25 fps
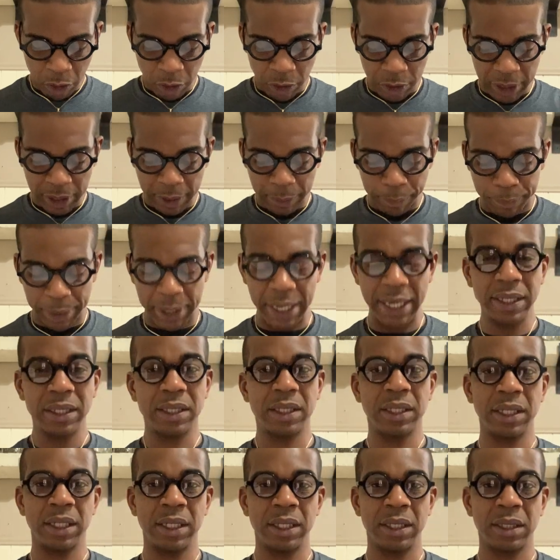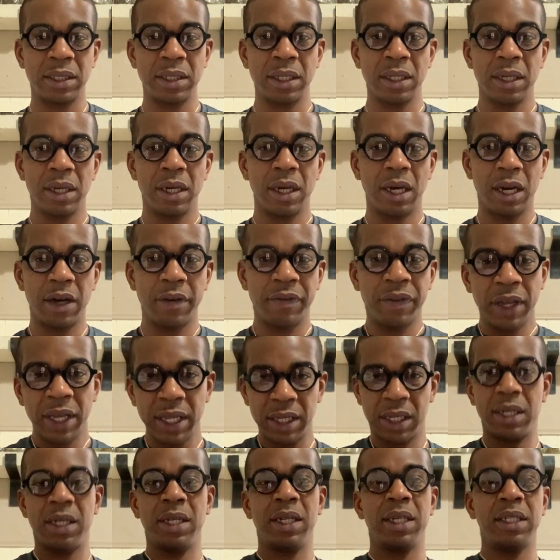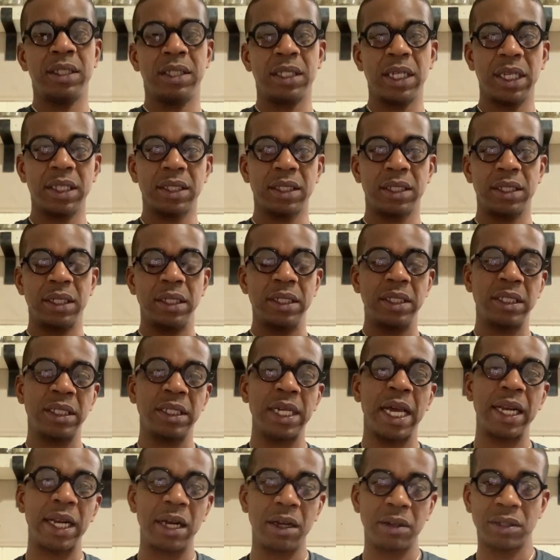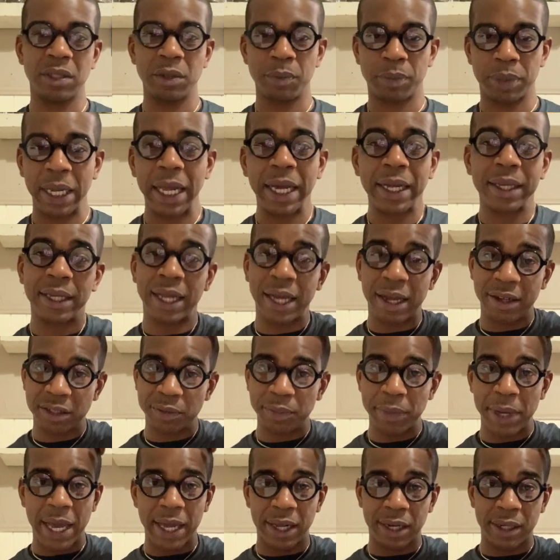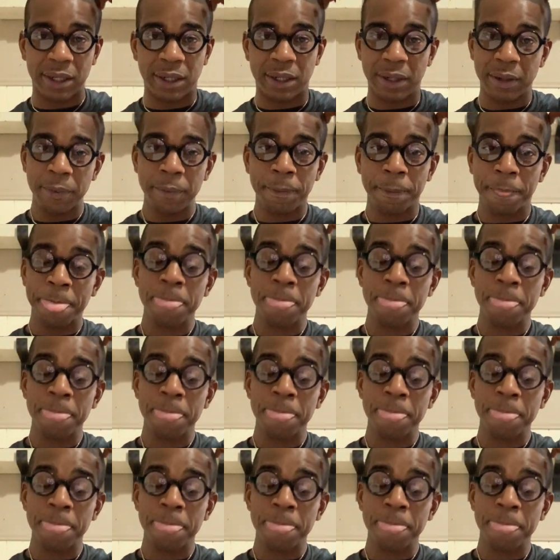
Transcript: on the basis of healing and justice. Shout out to Black Lives Matter.